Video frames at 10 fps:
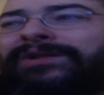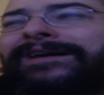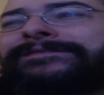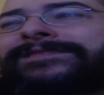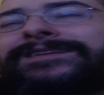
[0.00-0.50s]

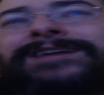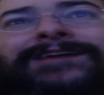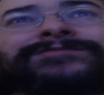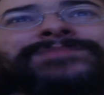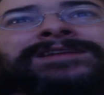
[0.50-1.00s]
of the
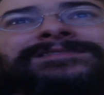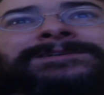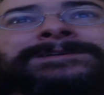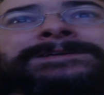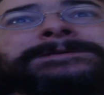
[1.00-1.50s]
government,
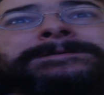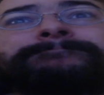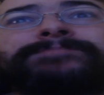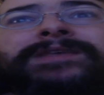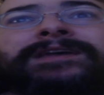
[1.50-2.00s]

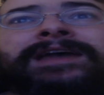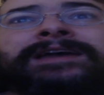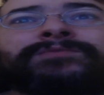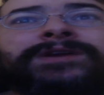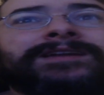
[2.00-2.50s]

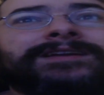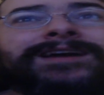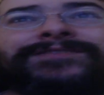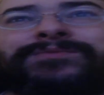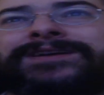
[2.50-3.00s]
and we're going to
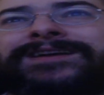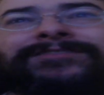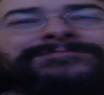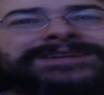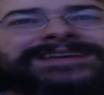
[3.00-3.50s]
cover what
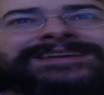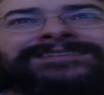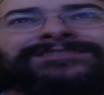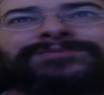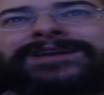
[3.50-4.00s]
government is.